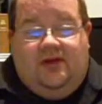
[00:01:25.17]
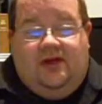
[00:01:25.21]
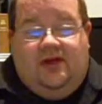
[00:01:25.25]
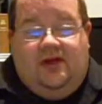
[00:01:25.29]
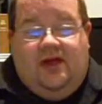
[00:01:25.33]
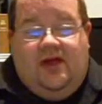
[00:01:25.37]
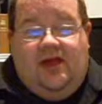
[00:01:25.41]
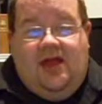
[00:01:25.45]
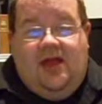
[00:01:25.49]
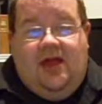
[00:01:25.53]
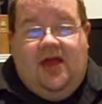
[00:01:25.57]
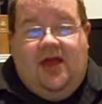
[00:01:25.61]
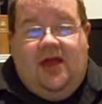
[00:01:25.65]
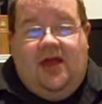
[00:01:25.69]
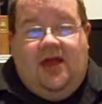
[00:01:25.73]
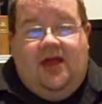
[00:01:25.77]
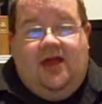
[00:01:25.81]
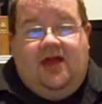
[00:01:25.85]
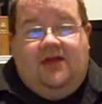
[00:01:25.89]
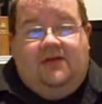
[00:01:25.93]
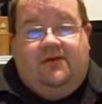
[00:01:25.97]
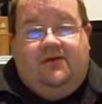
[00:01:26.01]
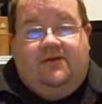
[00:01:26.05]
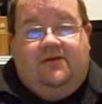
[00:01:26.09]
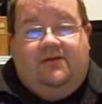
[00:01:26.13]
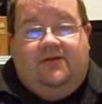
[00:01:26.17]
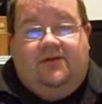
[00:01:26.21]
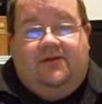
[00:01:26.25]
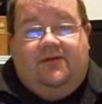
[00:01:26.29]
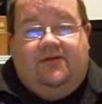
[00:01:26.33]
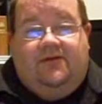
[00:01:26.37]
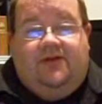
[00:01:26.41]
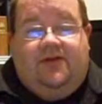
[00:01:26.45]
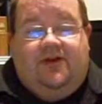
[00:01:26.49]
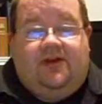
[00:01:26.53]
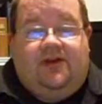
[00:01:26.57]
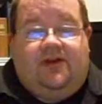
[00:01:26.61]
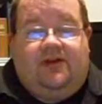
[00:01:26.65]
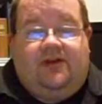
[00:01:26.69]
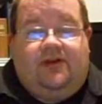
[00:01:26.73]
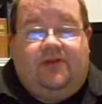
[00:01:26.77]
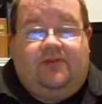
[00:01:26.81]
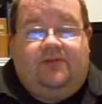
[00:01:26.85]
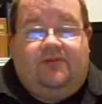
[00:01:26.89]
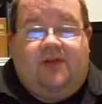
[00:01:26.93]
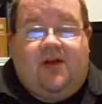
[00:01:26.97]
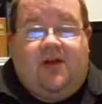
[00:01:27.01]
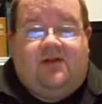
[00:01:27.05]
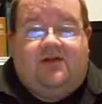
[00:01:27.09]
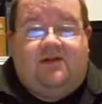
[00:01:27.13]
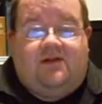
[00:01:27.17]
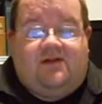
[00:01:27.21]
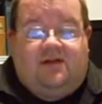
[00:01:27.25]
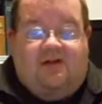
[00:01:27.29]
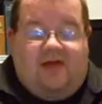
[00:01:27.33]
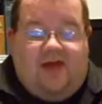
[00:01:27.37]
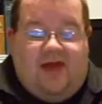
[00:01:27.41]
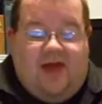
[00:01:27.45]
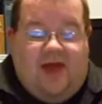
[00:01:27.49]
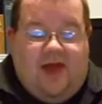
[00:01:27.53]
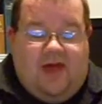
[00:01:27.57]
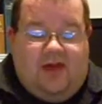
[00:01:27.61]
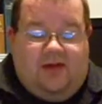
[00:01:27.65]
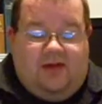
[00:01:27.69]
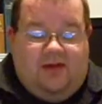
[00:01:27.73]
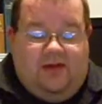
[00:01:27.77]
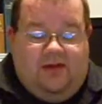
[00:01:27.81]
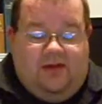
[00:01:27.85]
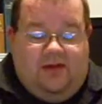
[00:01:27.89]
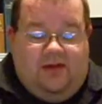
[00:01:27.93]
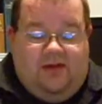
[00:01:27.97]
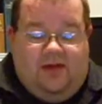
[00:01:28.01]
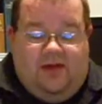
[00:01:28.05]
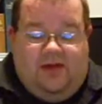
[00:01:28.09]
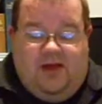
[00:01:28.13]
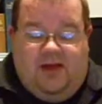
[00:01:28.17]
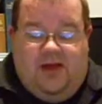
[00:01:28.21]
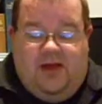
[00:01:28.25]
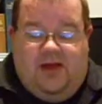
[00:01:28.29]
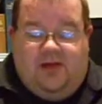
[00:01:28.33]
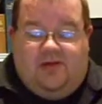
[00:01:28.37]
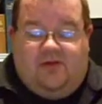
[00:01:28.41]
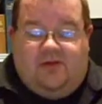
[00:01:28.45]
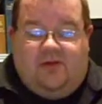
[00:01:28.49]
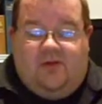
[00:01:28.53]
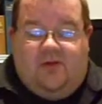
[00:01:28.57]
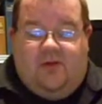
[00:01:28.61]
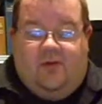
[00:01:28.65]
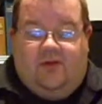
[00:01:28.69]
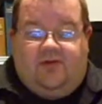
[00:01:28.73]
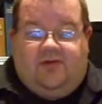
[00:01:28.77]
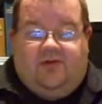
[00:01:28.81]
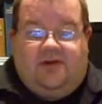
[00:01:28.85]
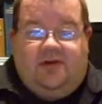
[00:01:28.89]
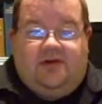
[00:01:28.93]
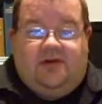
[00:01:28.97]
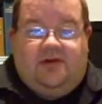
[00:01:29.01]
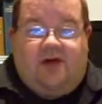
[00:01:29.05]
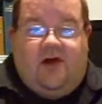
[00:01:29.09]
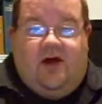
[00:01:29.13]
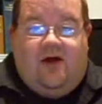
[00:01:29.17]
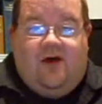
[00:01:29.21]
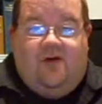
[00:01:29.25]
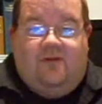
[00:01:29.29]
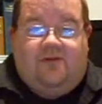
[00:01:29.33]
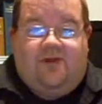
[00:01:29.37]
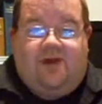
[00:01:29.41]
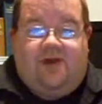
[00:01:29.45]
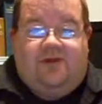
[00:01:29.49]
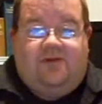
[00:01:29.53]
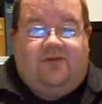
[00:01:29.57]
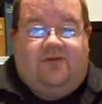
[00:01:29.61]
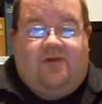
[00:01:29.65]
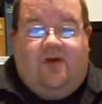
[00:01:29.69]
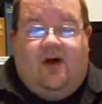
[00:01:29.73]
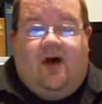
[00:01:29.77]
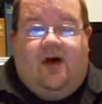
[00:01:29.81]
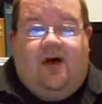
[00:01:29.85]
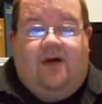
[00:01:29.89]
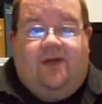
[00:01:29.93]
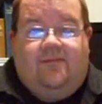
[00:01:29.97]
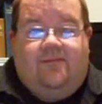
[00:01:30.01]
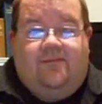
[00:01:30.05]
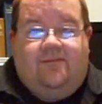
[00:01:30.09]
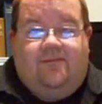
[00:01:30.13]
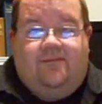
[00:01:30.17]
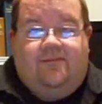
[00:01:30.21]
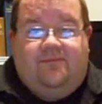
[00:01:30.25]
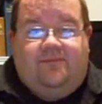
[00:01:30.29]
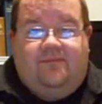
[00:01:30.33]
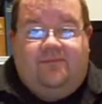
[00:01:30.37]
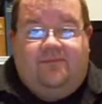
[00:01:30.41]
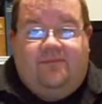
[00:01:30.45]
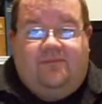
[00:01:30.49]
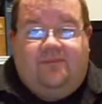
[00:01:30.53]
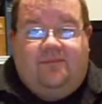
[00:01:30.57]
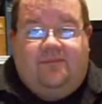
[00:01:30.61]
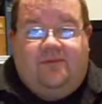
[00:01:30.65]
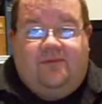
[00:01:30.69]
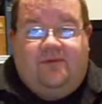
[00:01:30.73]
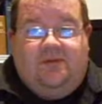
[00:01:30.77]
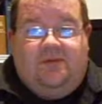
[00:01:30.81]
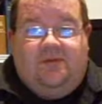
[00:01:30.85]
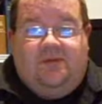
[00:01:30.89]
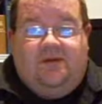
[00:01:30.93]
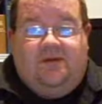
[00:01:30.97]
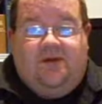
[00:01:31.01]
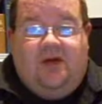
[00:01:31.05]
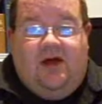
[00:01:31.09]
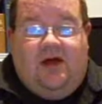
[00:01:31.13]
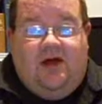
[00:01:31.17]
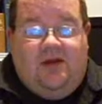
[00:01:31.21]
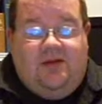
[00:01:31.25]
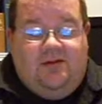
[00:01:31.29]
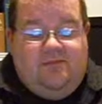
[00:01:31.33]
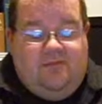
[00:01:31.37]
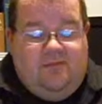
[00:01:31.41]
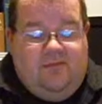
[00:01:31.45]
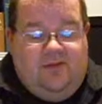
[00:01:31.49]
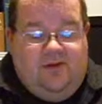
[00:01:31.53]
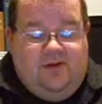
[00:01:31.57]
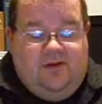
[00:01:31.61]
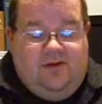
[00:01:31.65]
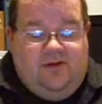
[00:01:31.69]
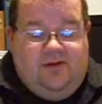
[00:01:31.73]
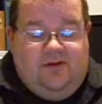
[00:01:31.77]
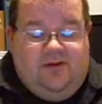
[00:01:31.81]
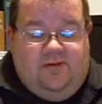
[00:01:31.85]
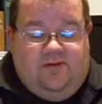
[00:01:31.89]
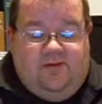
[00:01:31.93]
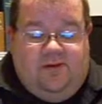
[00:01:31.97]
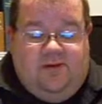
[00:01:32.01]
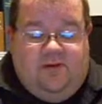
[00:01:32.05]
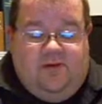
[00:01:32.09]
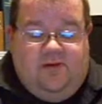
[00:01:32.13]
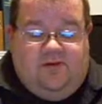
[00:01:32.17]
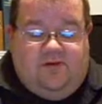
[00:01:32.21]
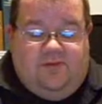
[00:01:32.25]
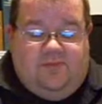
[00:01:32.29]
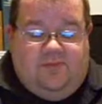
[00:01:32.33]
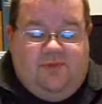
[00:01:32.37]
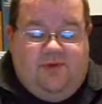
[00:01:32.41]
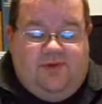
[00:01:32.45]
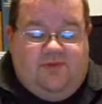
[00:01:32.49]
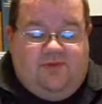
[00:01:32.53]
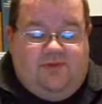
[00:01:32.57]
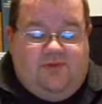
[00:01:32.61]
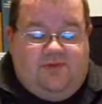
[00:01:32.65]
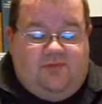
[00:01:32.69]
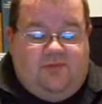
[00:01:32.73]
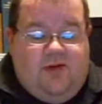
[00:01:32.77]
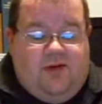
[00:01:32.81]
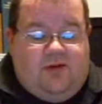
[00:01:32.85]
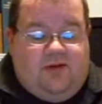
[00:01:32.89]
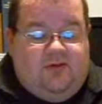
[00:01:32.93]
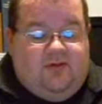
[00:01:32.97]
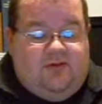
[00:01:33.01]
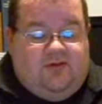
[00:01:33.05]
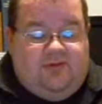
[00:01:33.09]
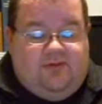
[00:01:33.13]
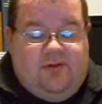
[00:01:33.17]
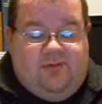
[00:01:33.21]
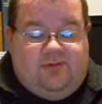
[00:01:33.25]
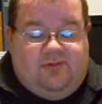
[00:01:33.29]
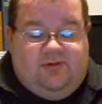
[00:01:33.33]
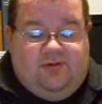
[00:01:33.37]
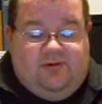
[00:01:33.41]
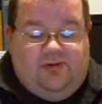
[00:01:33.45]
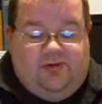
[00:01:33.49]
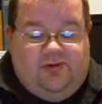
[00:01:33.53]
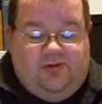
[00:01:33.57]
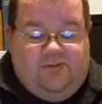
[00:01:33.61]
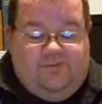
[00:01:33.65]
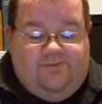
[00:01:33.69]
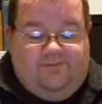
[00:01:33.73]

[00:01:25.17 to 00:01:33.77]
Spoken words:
And the defendant objected to that, and the court said, no, that's fine. It can be done. There is a business record exception here.